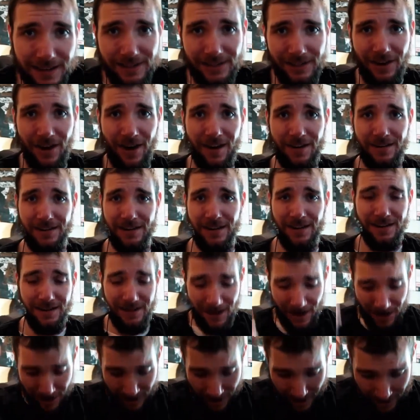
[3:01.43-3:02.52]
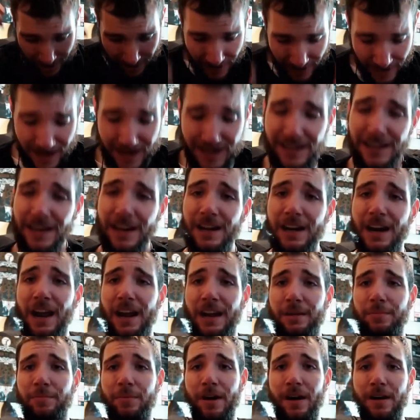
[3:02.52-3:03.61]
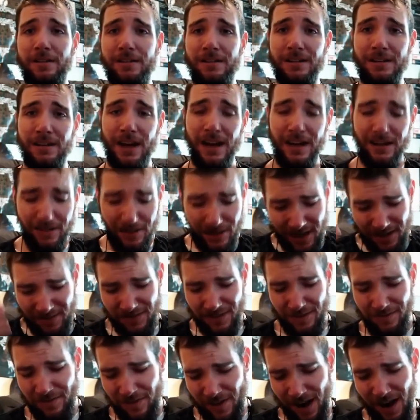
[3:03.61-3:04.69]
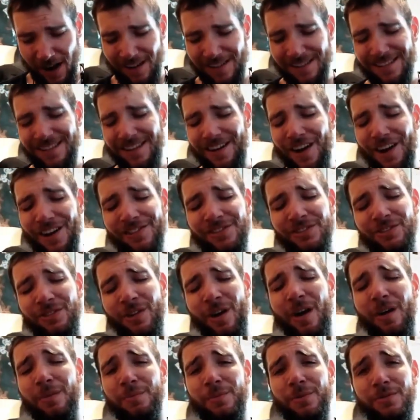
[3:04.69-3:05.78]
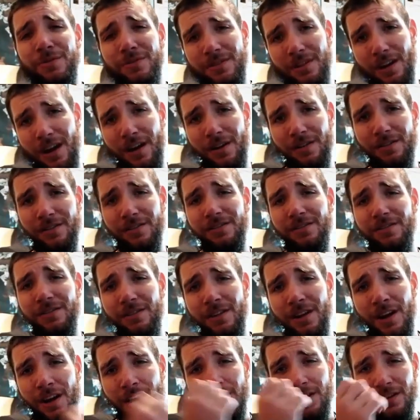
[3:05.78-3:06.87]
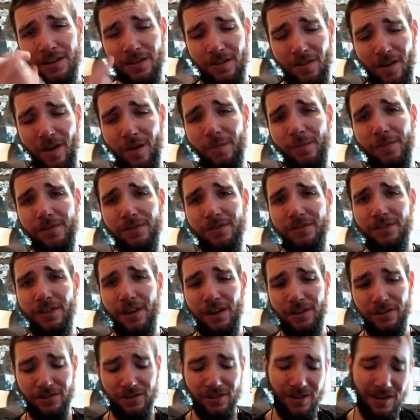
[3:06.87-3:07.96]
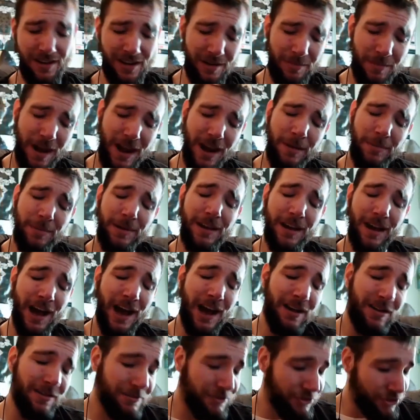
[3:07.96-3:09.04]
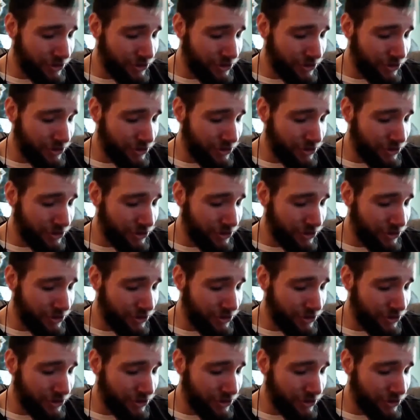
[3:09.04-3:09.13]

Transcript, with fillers: this content, hit the like button and leave a very nice comment down in the comment section and maybe I'll